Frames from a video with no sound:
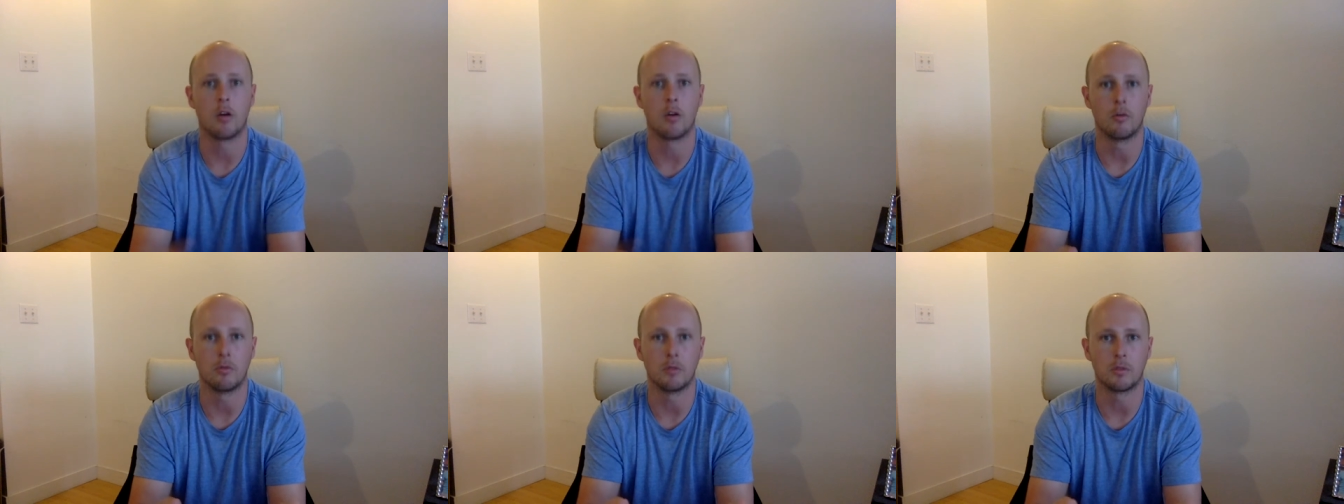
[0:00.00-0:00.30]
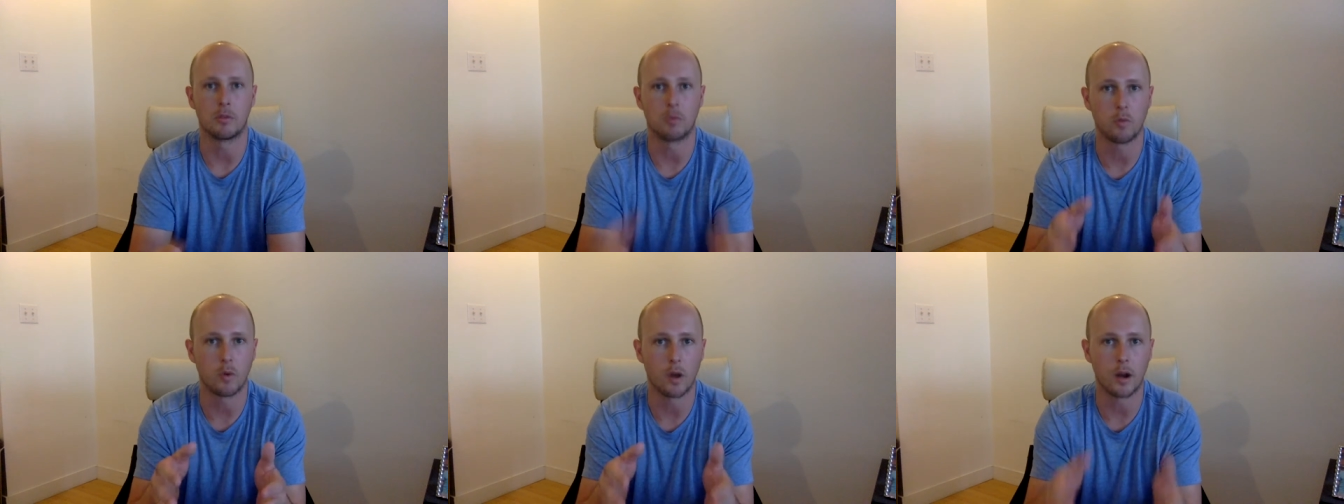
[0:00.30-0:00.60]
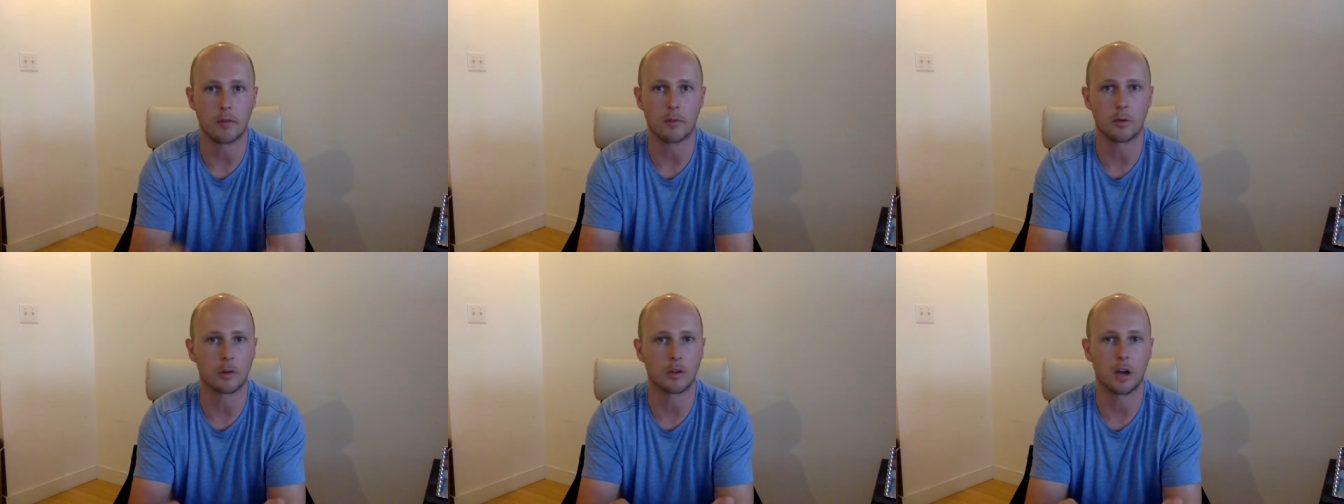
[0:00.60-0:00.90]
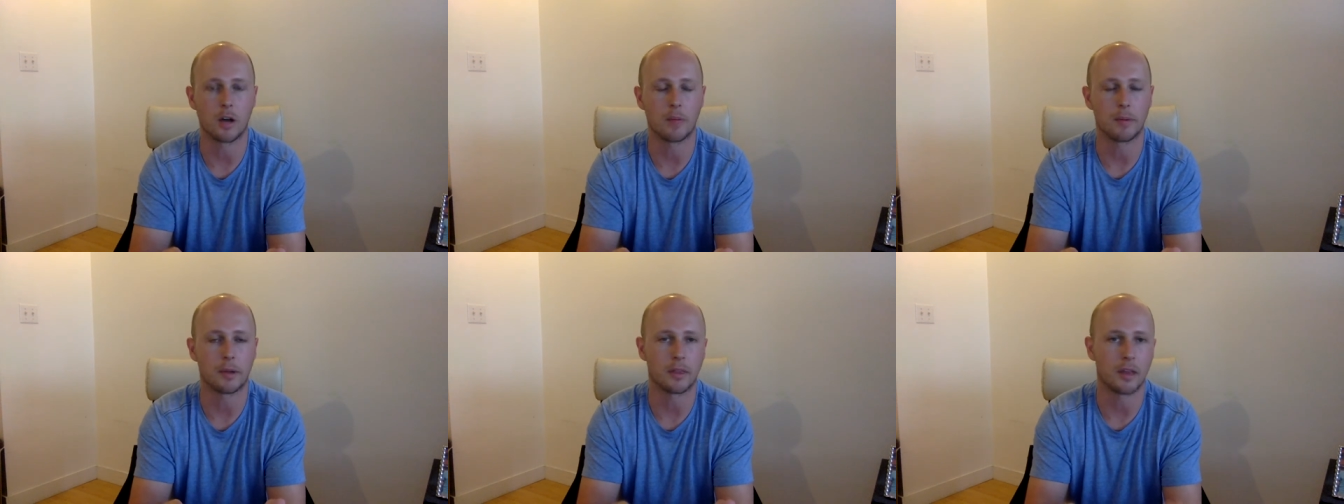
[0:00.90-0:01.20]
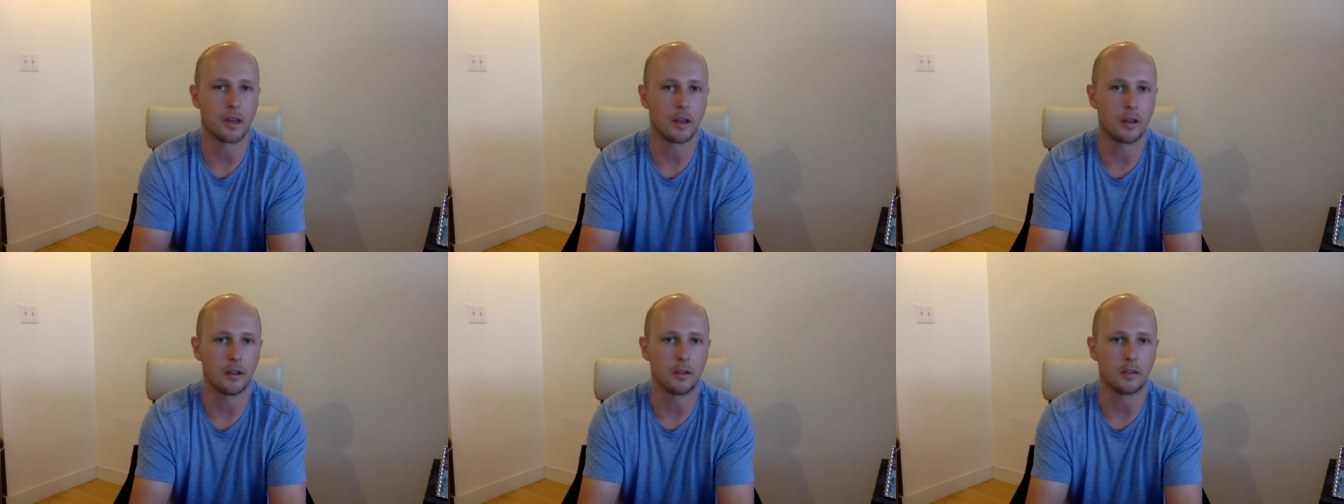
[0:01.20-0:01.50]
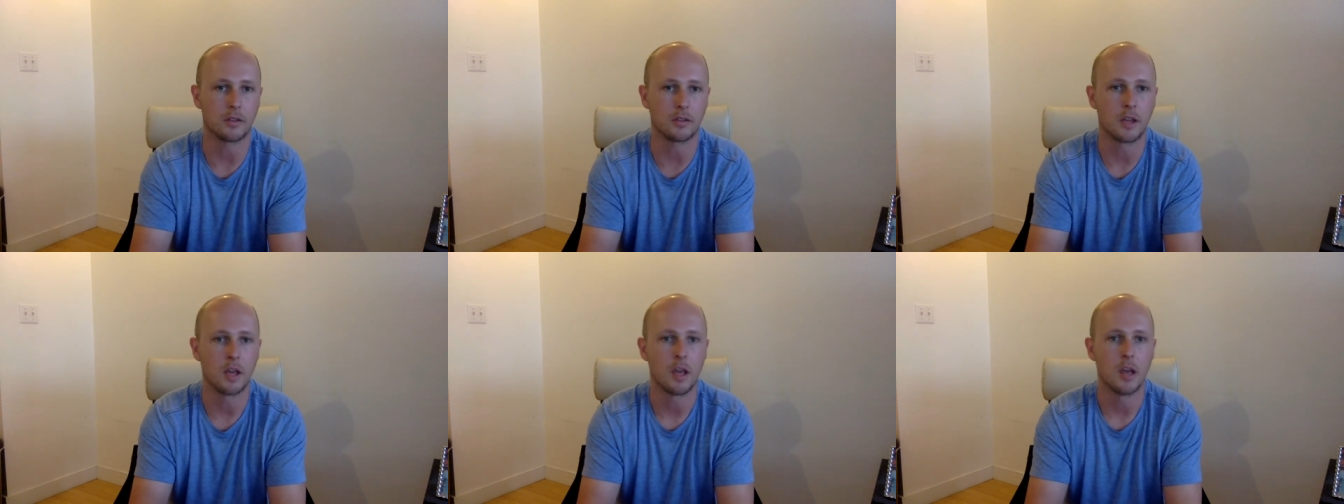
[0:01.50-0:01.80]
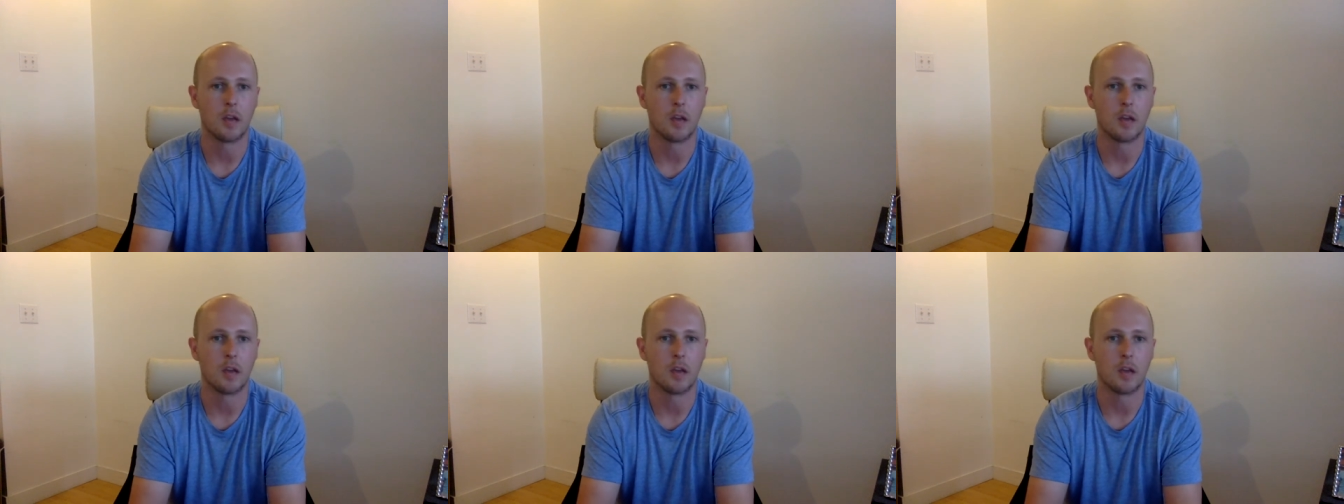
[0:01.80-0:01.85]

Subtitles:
owns whatever topic that is,